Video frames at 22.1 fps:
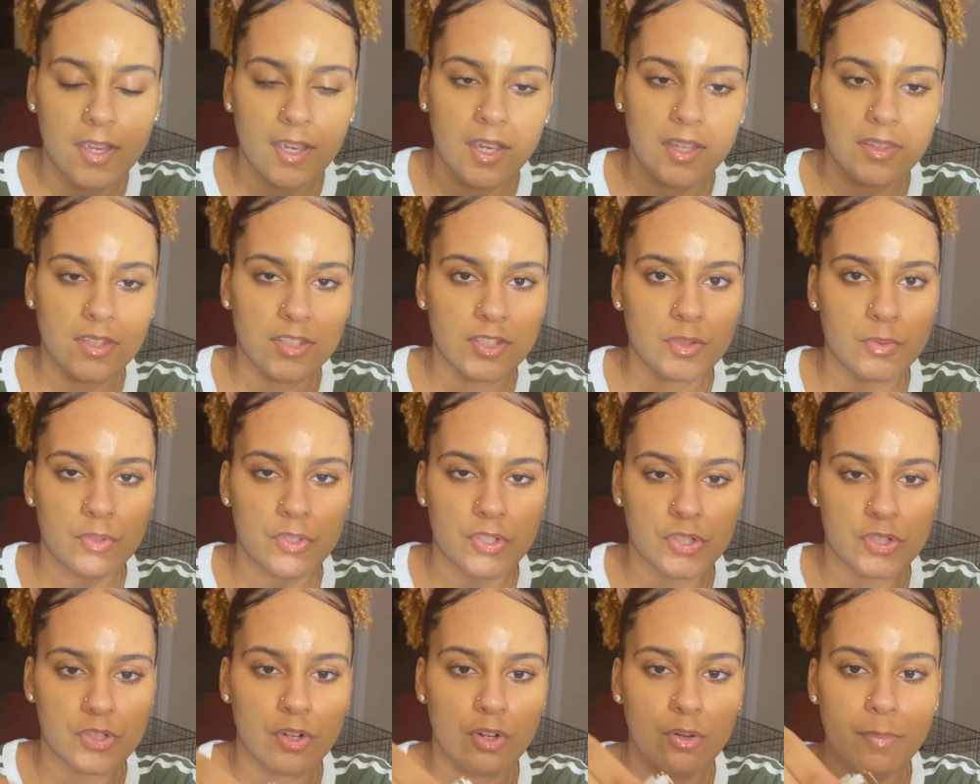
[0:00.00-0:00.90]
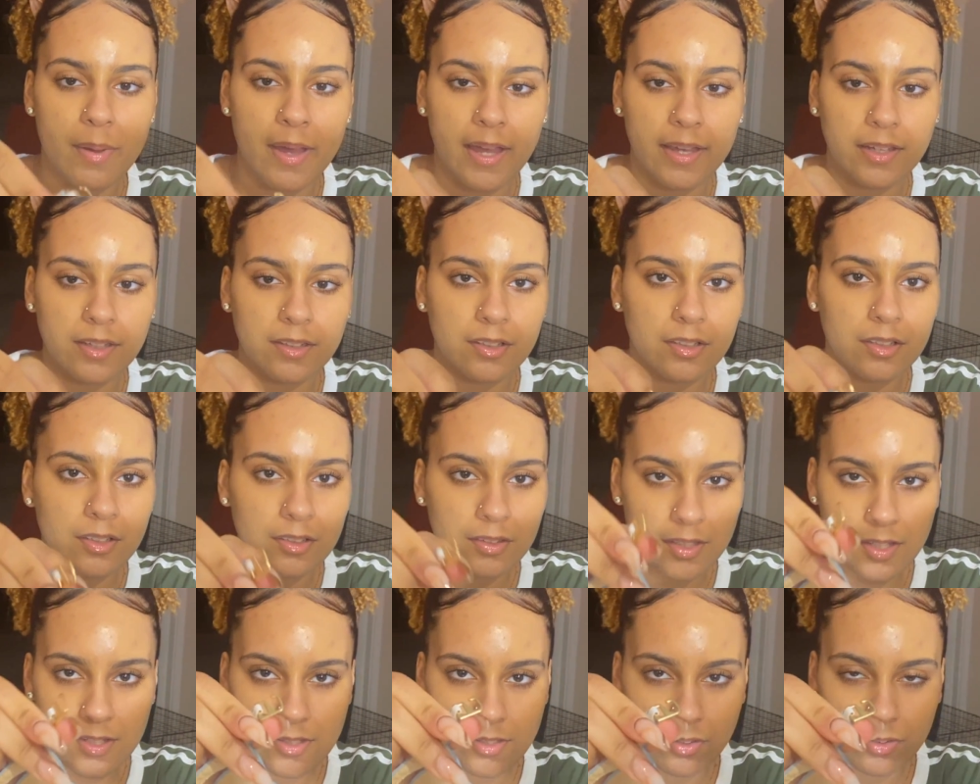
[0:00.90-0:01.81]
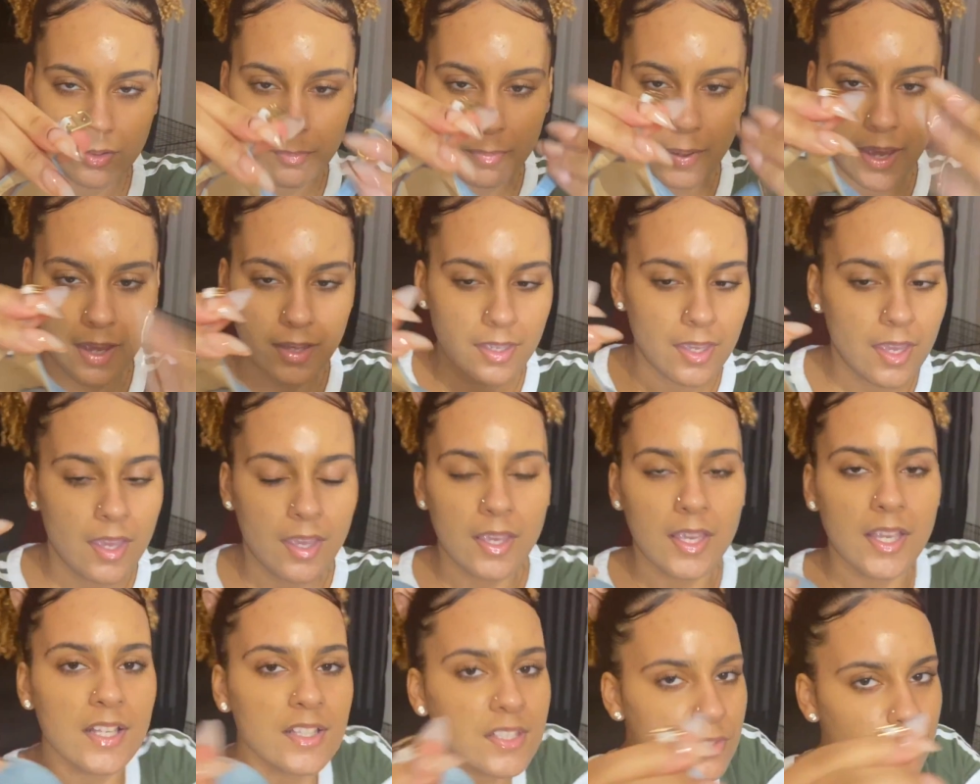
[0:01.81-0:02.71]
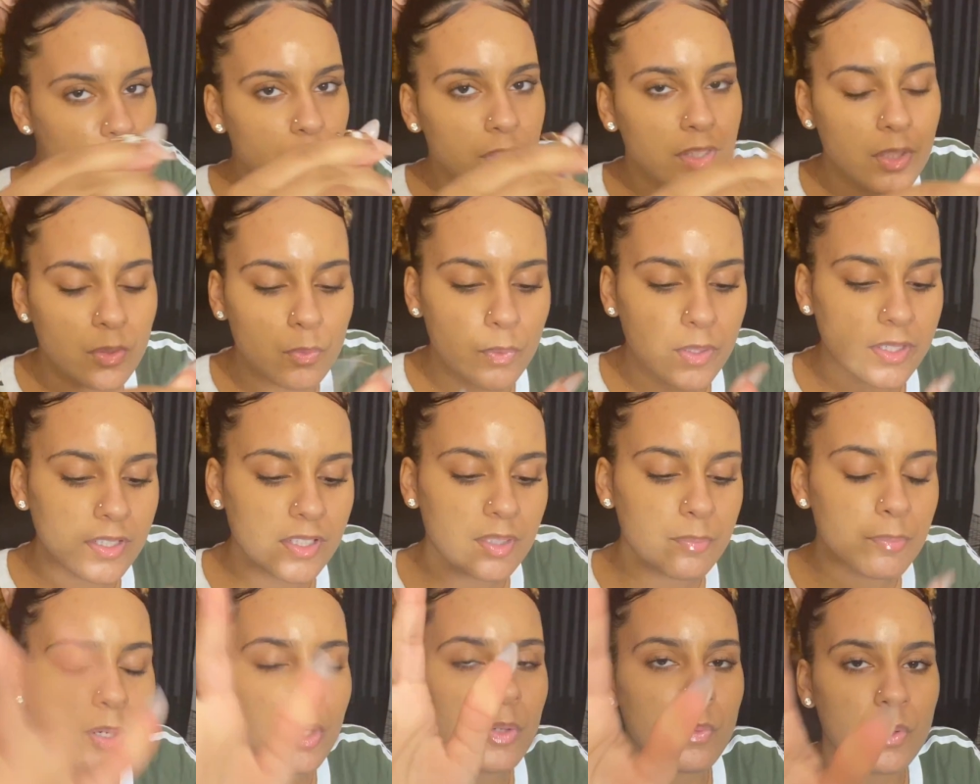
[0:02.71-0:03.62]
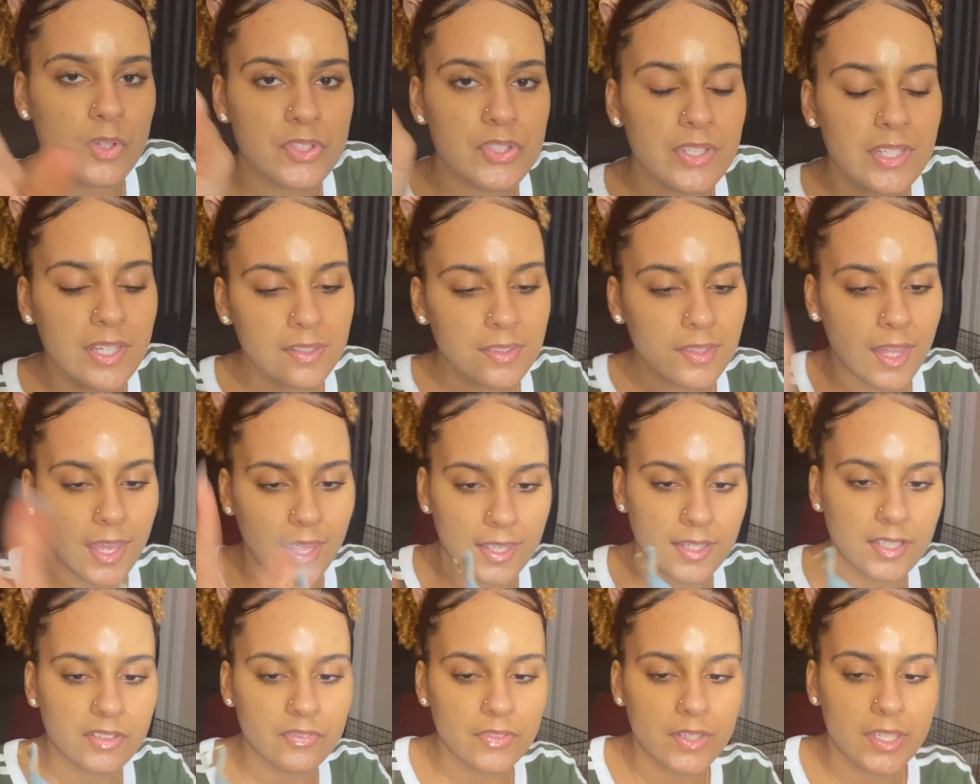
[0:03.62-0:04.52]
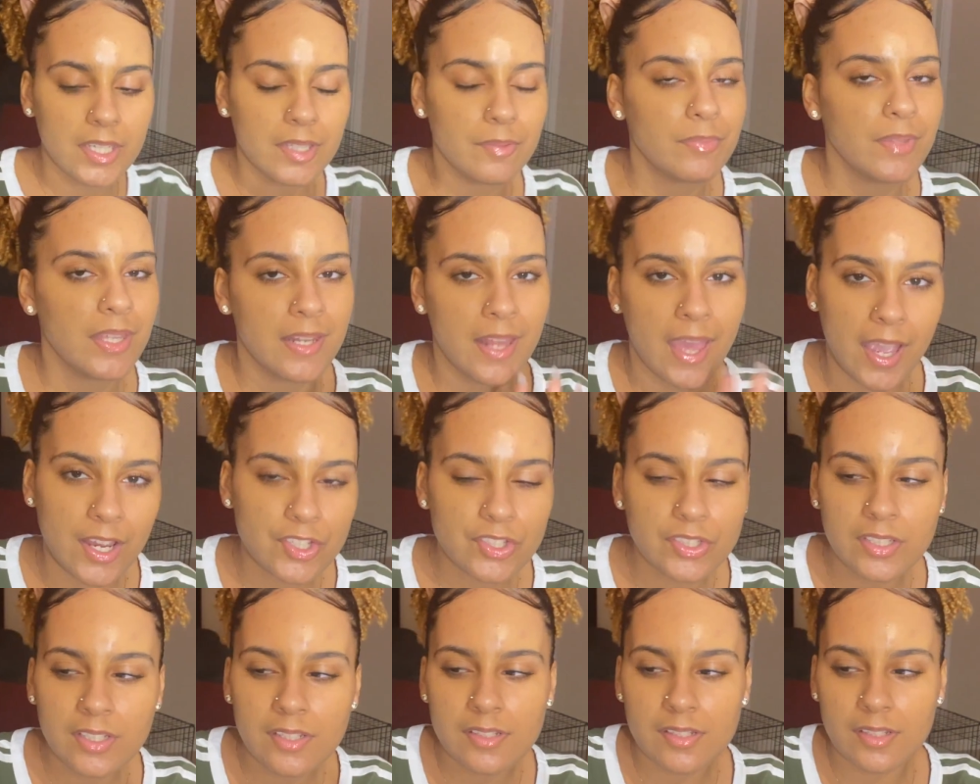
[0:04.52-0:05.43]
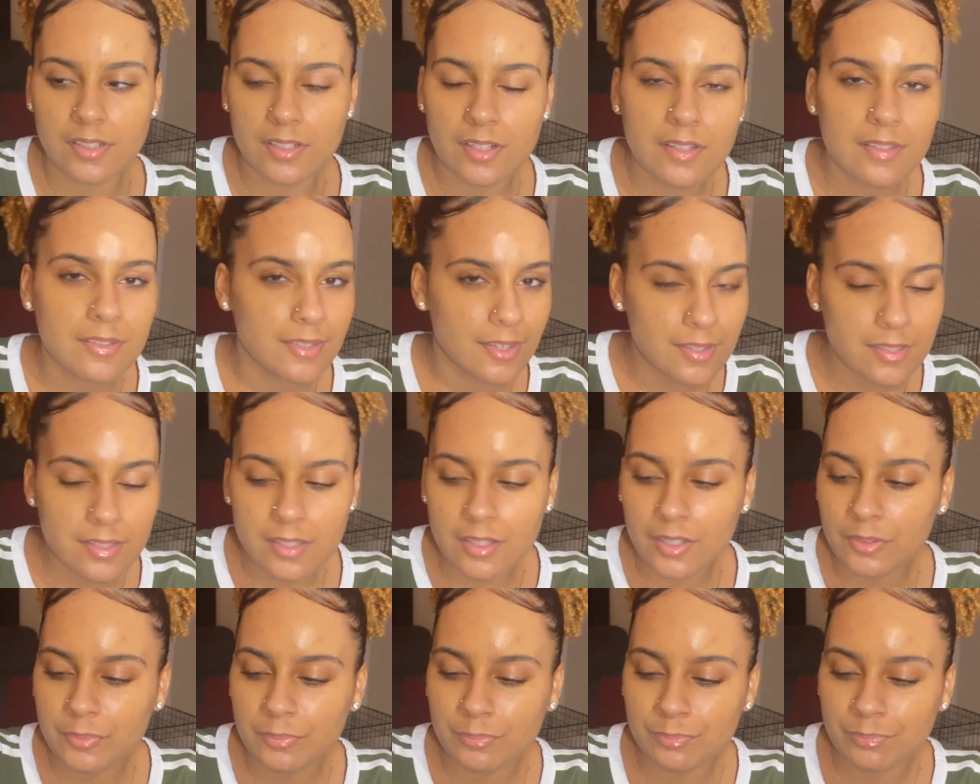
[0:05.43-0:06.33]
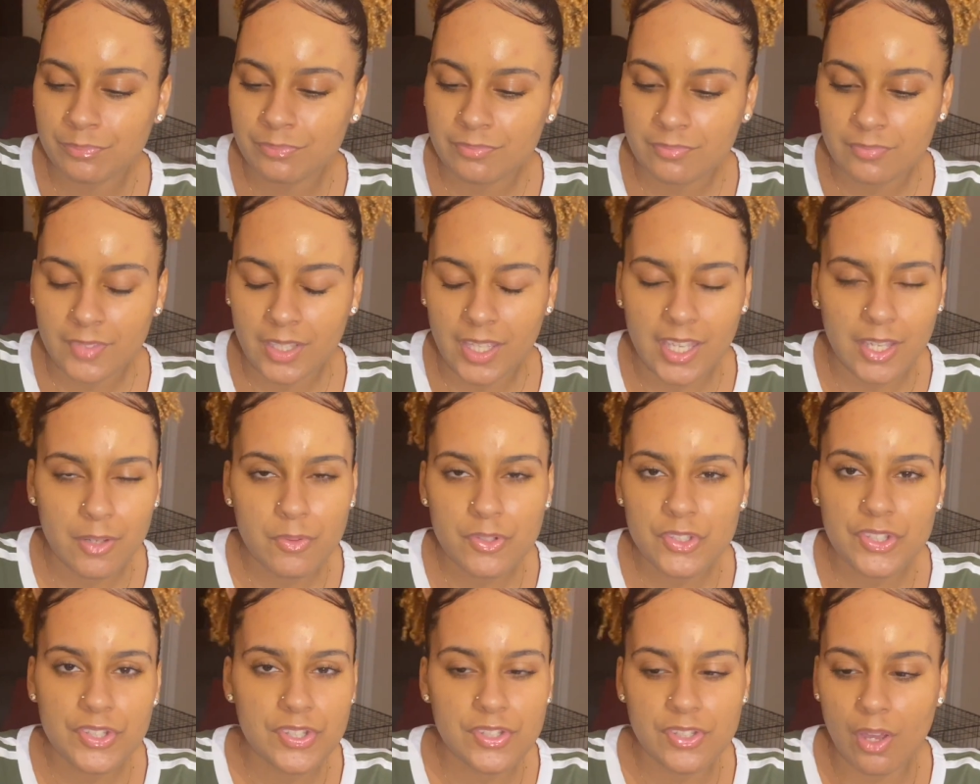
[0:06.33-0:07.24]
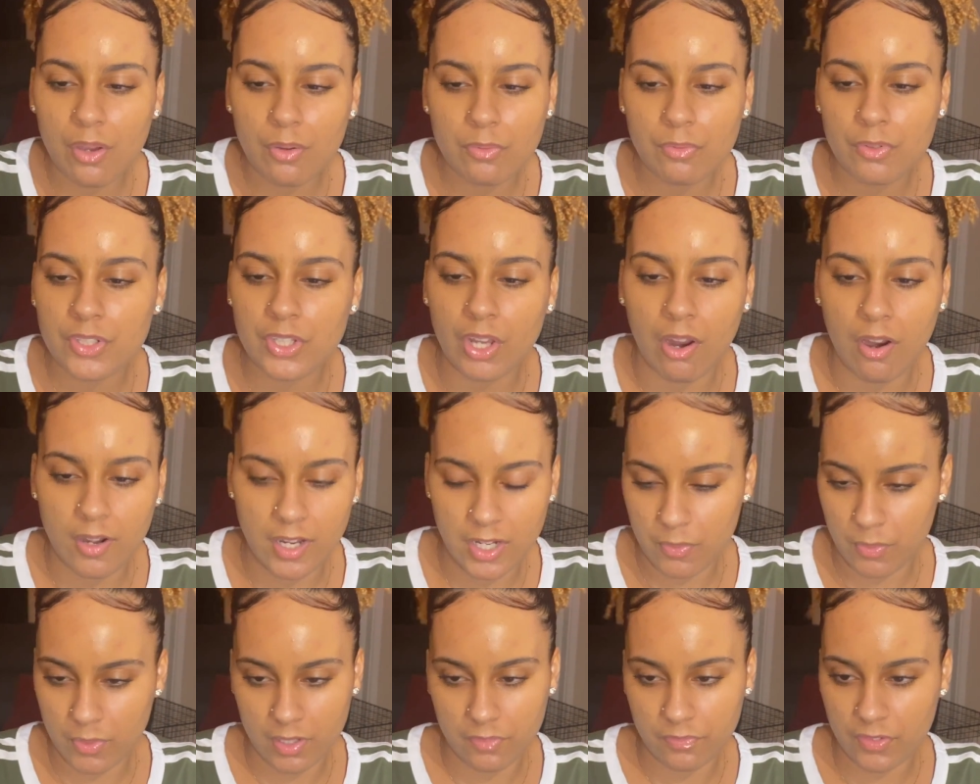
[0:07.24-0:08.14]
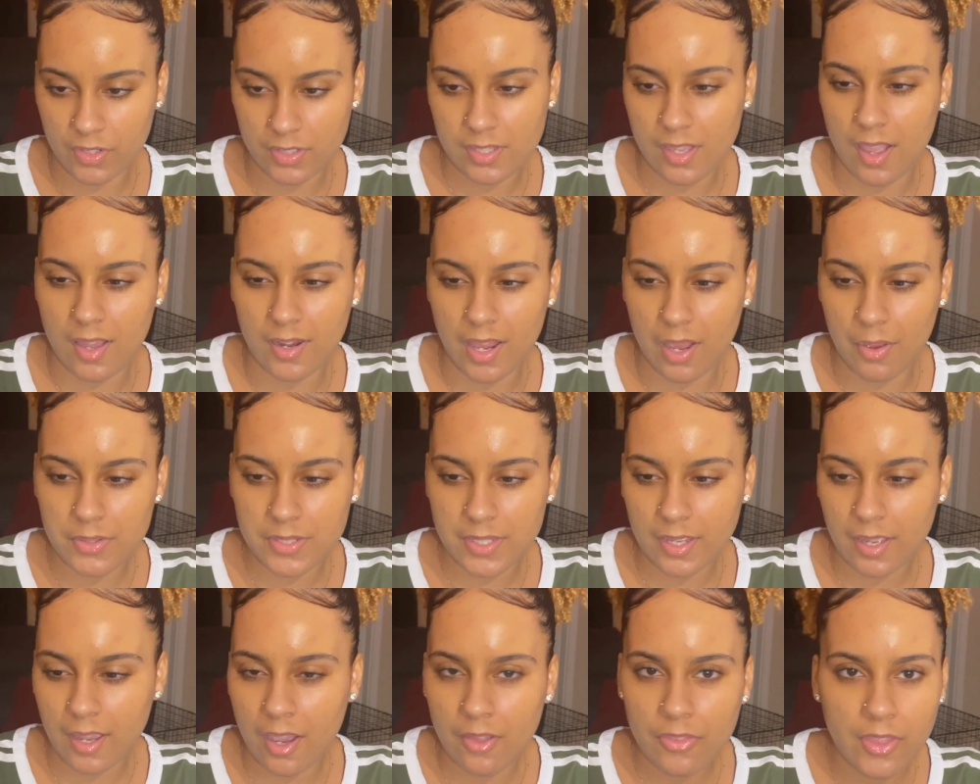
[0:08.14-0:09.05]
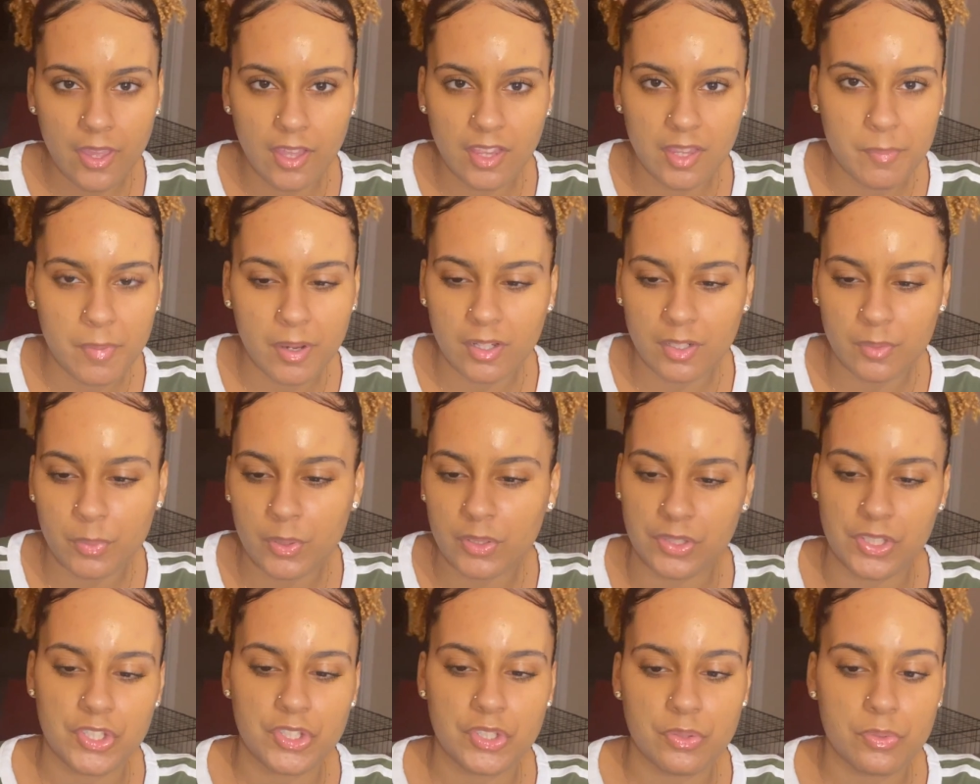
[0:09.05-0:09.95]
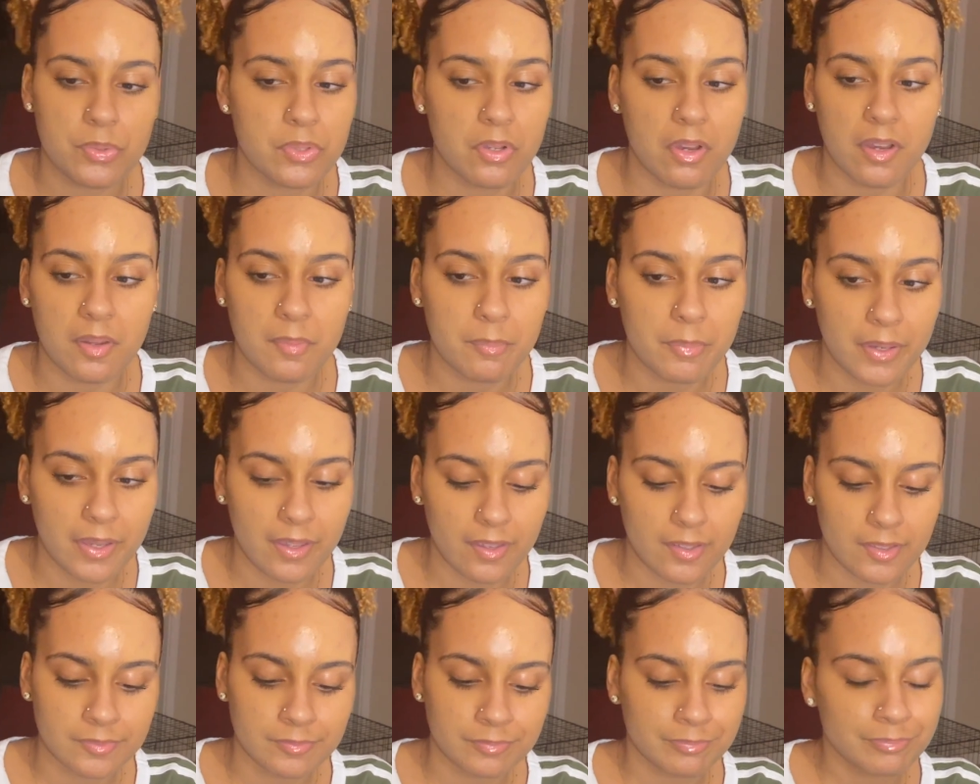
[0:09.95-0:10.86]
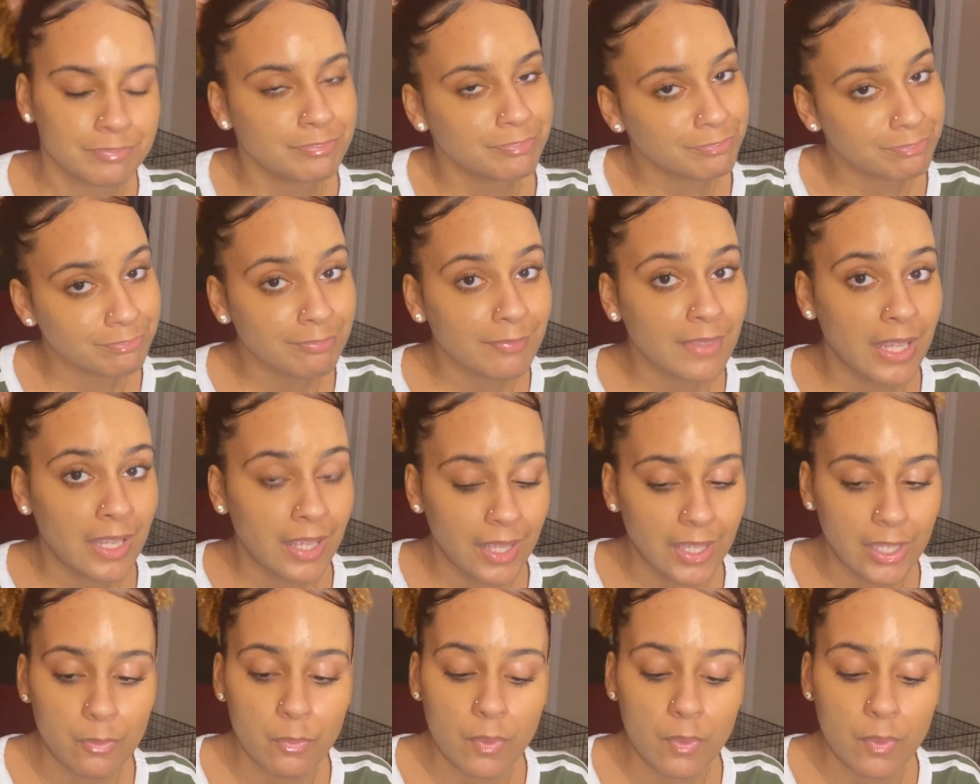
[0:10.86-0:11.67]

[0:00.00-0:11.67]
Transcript: and then you would just go back and hook this on the back. It's really weird, but once you get the hang of it, it actually is a good system. It was just so retarded when I first got it. I was like, how the hell am I gonna put these shoes on? But it